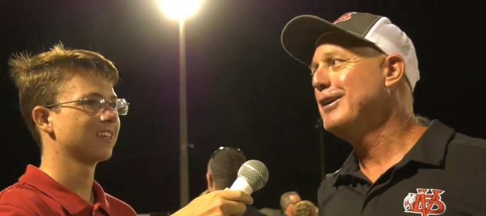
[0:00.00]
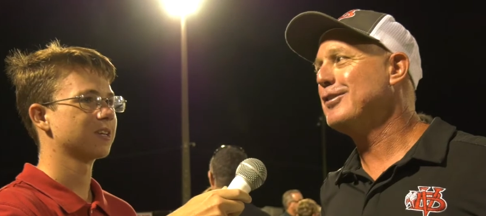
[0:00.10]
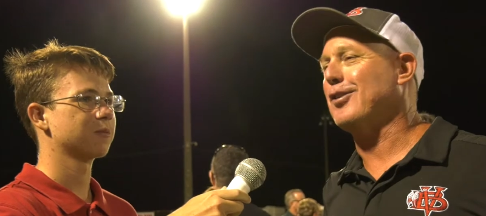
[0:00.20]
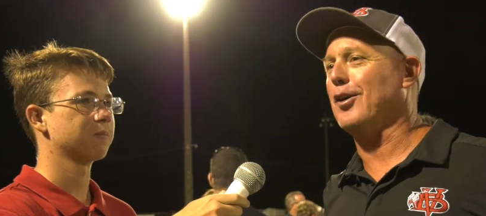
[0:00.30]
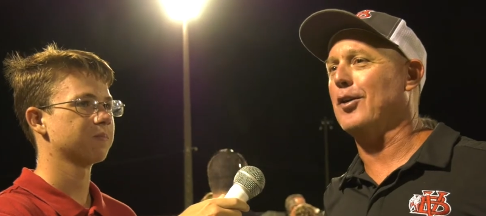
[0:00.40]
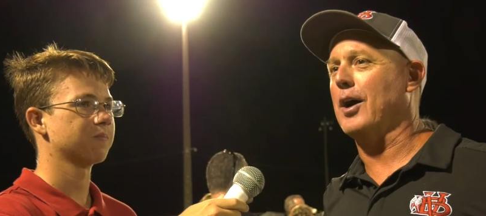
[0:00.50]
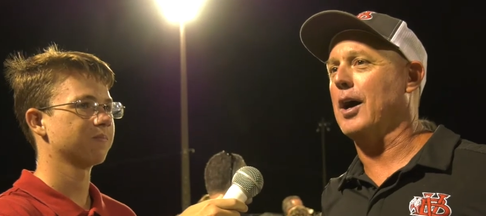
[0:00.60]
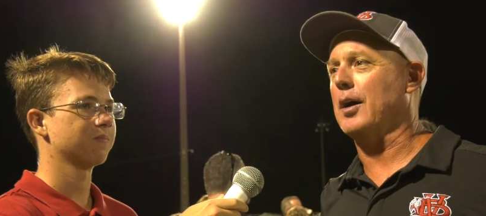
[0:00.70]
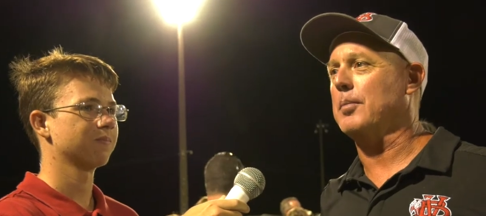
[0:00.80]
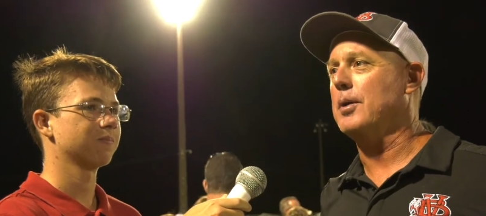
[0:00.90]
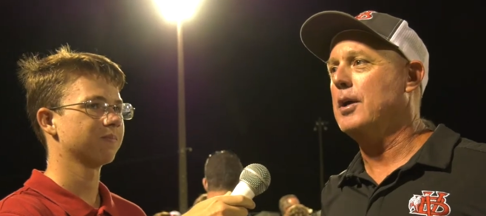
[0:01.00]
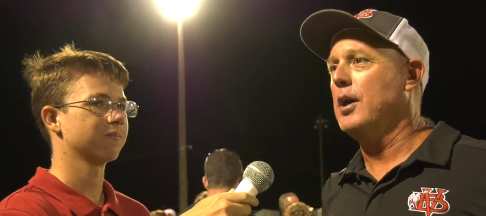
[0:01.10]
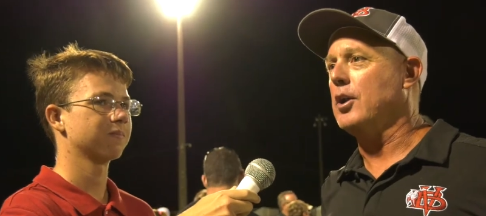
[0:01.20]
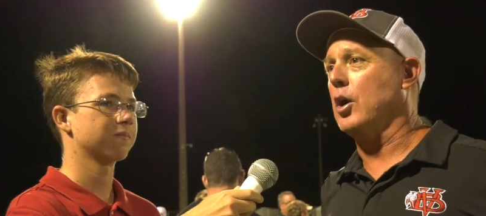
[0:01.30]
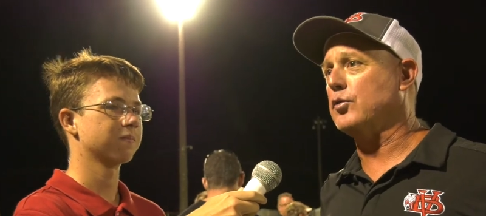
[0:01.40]
Speaker 1: So
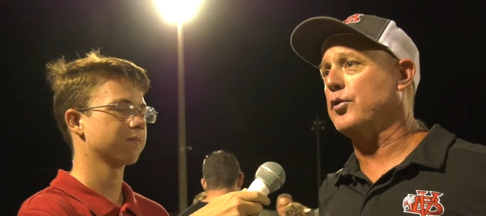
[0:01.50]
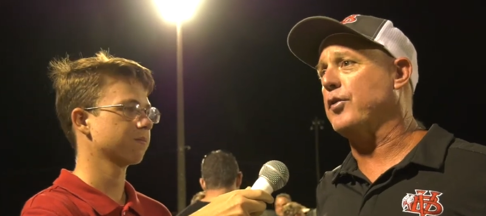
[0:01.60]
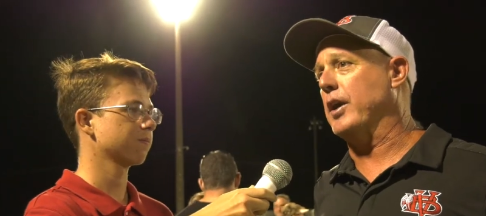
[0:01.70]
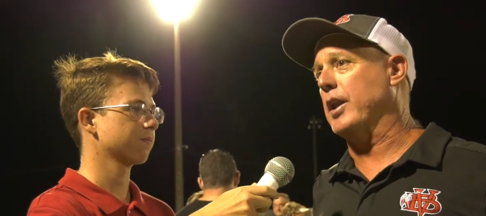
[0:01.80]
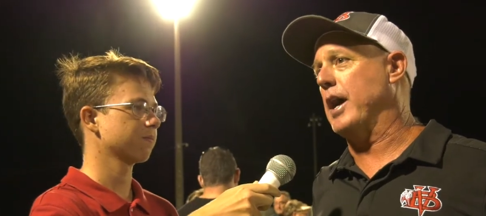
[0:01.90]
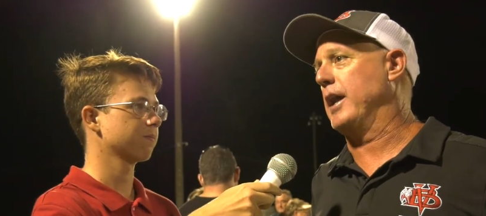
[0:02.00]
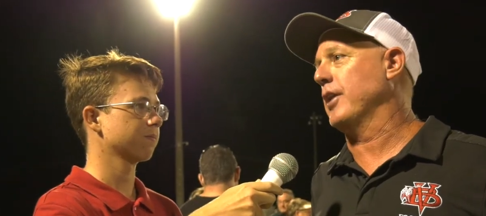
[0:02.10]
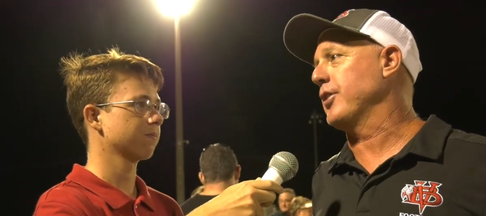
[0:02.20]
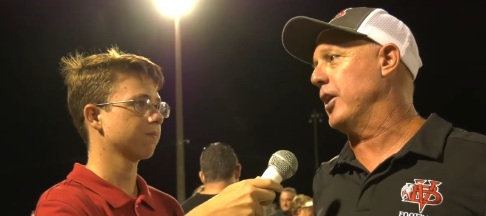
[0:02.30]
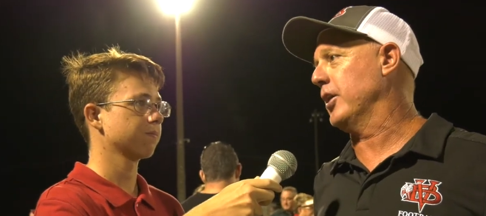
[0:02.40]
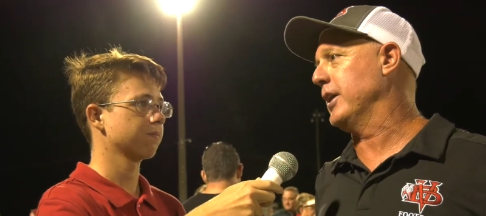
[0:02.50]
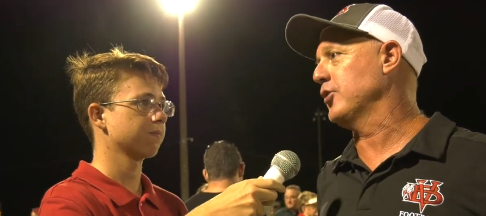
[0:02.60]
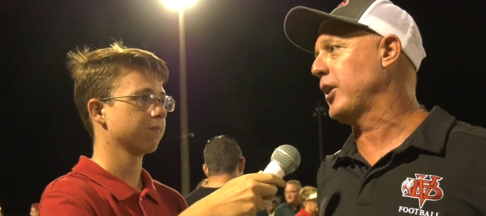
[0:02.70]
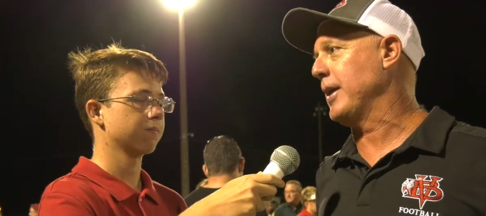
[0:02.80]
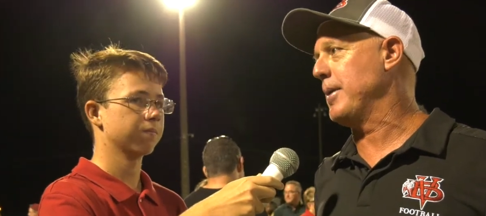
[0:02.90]
um, you know, it was a fun night. I thought our
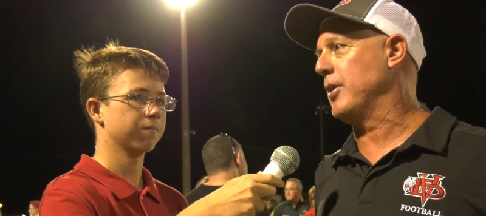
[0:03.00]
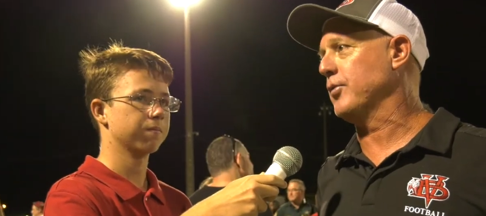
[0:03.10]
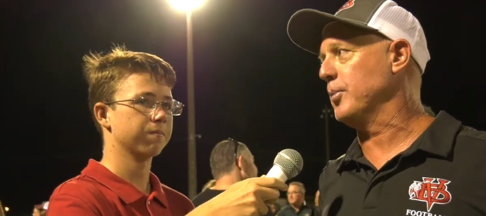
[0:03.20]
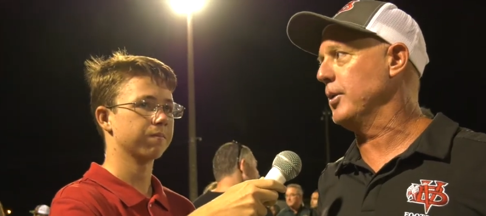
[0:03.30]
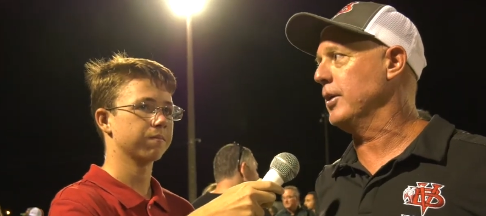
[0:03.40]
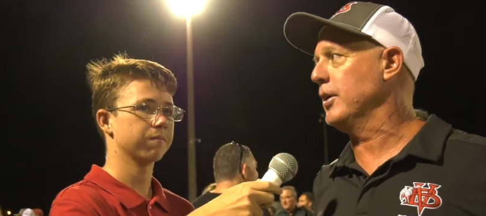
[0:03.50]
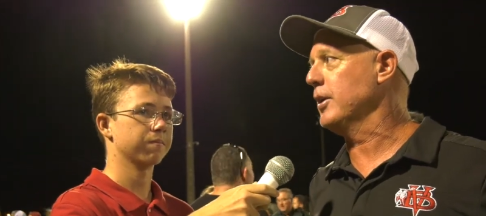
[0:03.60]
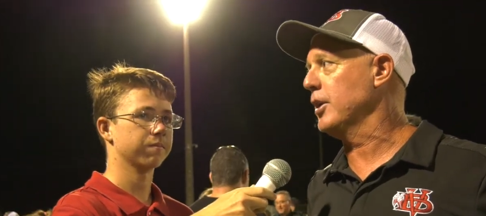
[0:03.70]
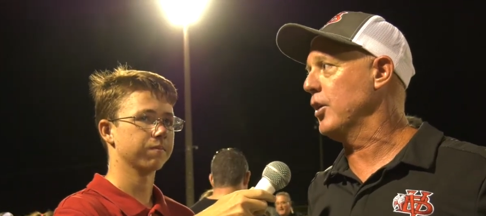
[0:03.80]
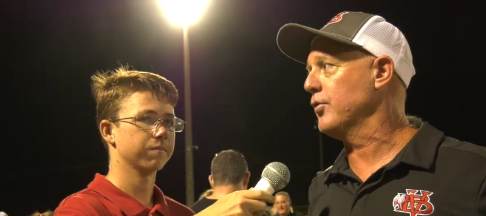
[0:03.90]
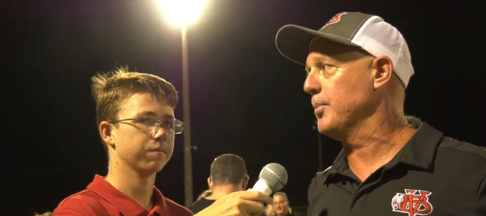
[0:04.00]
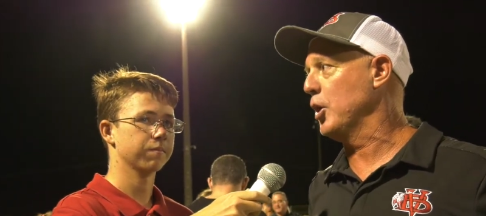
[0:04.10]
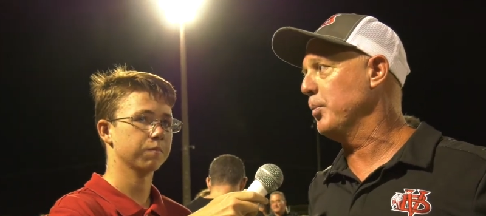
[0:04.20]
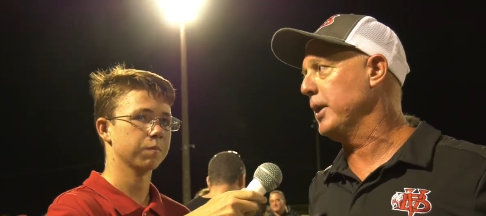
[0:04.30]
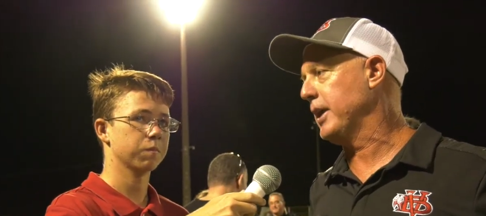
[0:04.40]
kids came out from the you know from the
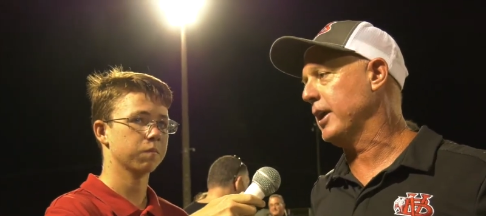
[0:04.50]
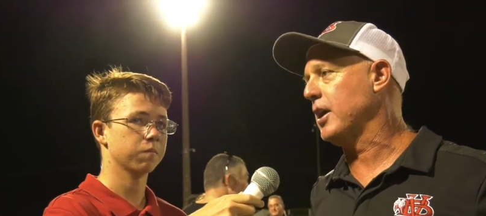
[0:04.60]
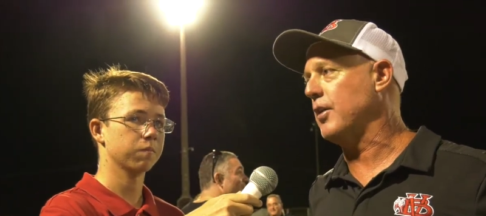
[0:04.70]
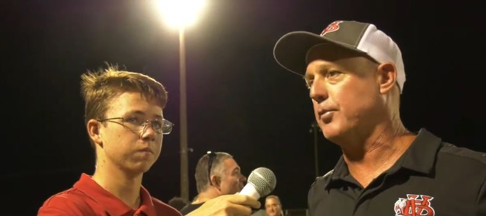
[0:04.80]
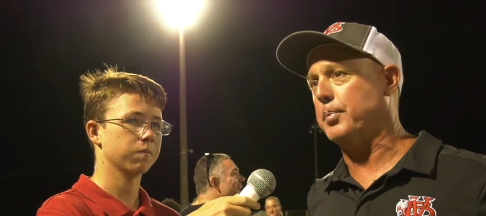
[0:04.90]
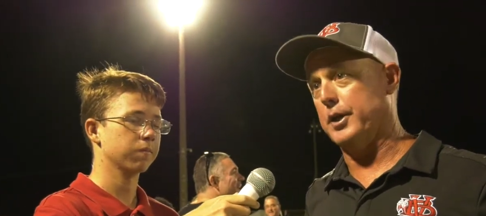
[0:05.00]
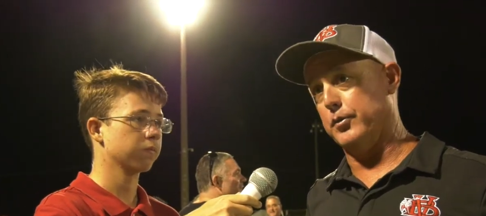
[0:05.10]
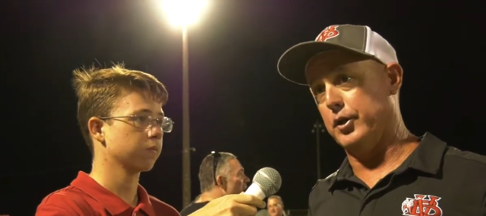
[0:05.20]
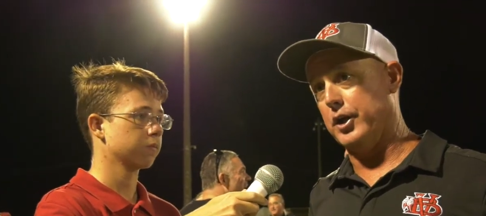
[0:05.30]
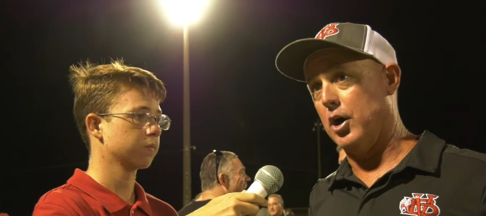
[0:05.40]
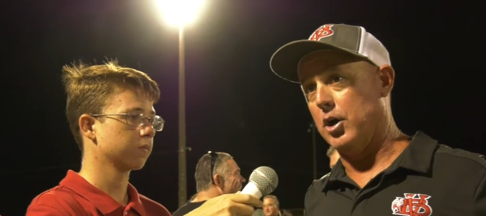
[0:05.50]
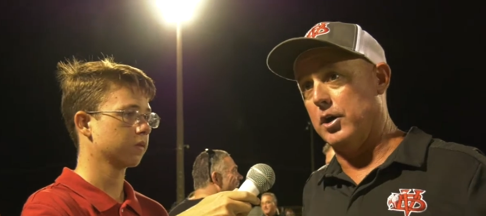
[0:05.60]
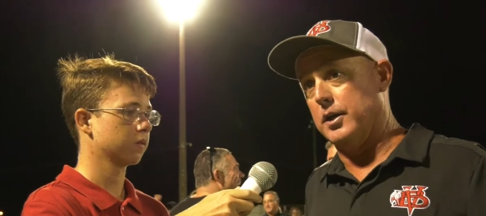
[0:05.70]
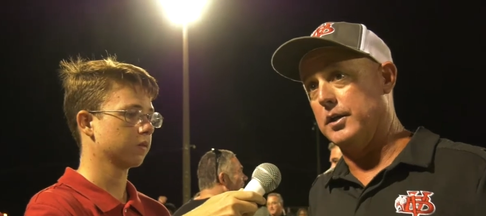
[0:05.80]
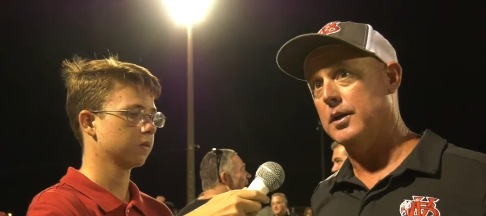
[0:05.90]
opening kickoff and played really
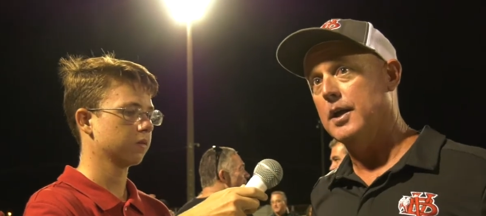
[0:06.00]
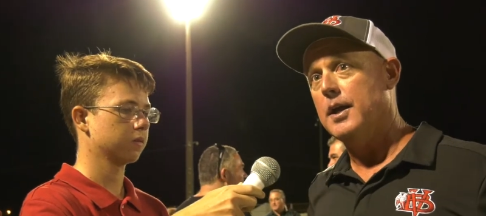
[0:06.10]
hard, and